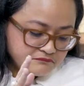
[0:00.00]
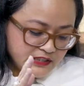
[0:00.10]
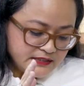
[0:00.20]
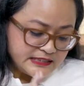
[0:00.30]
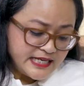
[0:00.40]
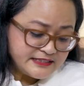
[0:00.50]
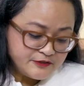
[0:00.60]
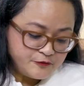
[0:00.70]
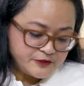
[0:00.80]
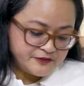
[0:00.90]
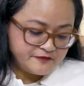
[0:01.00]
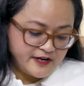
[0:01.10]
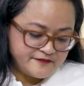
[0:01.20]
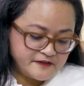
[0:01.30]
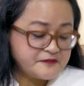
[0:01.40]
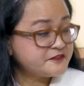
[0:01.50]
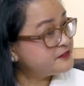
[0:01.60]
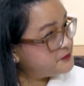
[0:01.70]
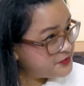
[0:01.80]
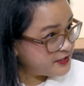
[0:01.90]
The 1945
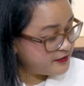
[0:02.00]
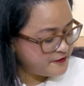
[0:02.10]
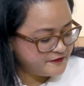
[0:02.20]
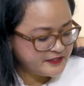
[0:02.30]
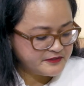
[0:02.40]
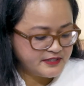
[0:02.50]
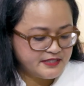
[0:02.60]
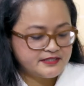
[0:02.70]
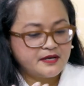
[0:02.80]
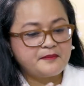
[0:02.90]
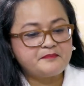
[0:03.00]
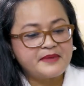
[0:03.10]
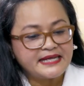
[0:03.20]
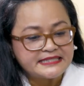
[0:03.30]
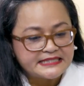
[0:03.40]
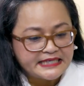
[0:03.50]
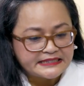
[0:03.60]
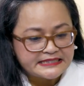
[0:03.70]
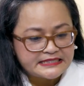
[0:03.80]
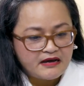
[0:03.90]
Constitution of Indonesia
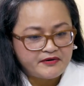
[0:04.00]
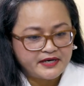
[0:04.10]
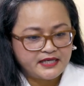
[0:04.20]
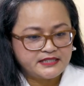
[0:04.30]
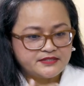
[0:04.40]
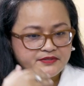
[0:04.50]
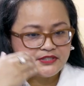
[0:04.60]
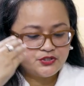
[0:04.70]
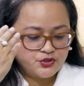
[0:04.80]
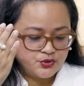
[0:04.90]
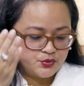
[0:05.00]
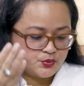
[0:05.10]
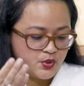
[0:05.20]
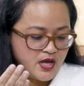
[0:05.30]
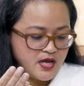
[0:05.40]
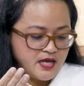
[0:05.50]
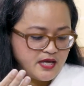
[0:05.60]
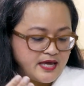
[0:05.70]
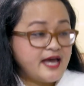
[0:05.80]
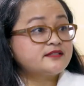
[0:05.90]
mandates our country to
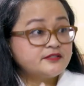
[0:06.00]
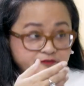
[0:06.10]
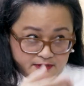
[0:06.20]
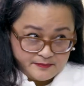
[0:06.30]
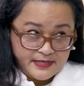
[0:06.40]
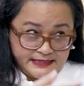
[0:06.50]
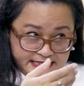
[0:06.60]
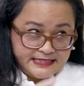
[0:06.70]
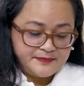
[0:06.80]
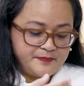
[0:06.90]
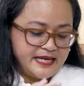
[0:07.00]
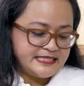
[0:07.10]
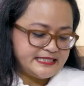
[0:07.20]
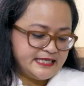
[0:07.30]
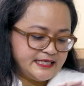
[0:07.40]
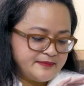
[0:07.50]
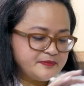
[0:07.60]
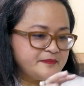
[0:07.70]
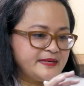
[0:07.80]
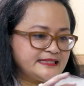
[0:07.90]
actively participate in
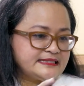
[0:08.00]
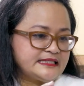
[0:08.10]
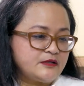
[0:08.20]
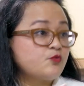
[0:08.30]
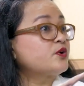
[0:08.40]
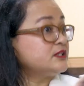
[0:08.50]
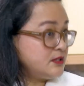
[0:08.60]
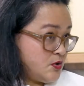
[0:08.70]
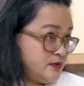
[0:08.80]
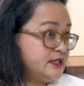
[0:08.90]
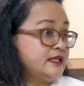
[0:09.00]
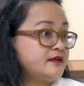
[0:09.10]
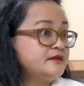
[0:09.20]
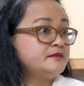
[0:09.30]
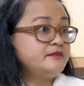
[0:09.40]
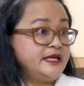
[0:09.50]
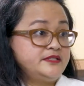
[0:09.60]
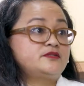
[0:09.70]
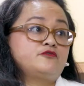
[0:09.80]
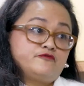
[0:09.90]
implementing world order
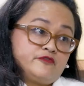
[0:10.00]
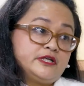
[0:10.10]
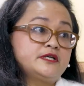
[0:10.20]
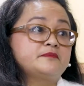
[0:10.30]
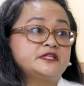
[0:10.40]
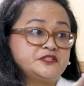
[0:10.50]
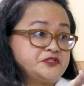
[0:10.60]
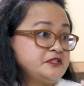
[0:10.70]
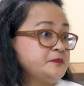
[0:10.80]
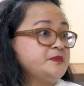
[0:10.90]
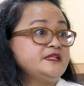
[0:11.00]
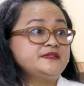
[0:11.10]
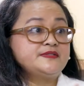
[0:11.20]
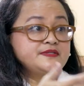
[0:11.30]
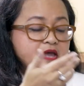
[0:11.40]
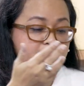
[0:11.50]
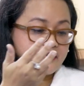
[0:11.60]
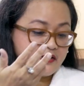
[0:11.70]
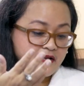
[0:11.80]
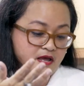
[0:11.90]
based on freedom, eternal peace,
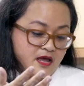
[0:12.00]
and